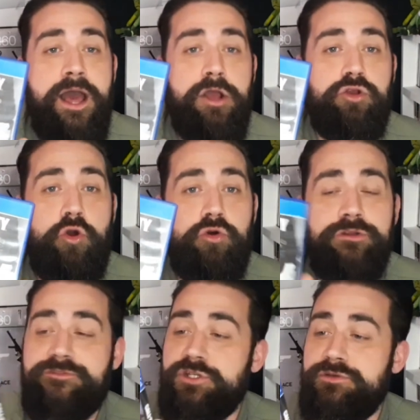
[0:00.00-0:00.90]
Call
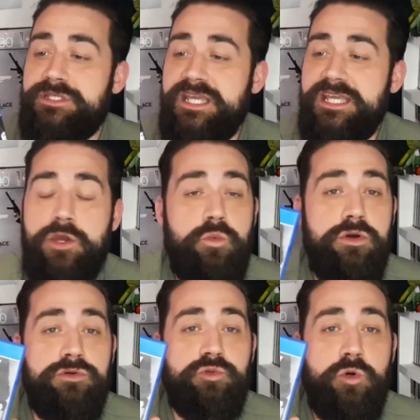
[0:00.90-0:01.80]
of Duty
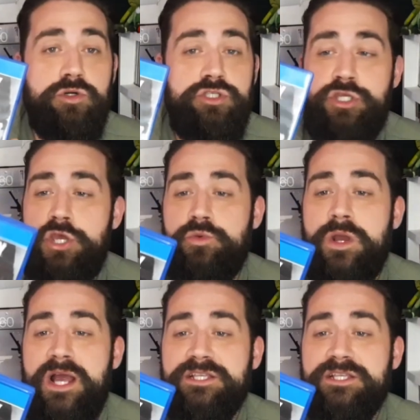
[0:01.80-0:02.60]
World War II.